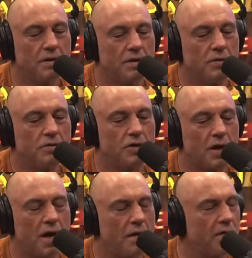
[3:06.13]
You would
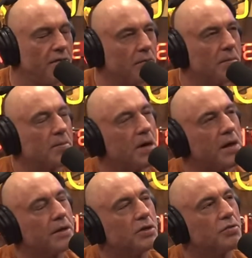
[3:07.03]
show. I don't even remember
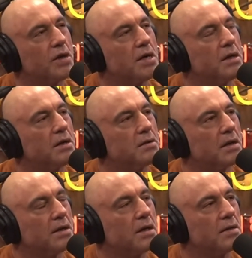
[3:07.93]
how they trained us.
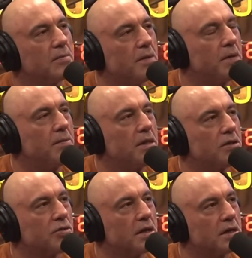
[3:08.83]
I think that maybe they
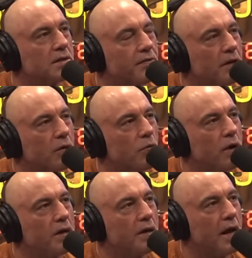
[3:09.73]
trained us for like
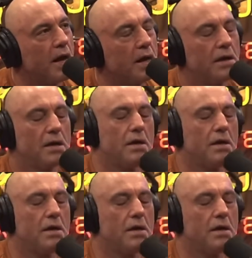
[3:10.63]
one day.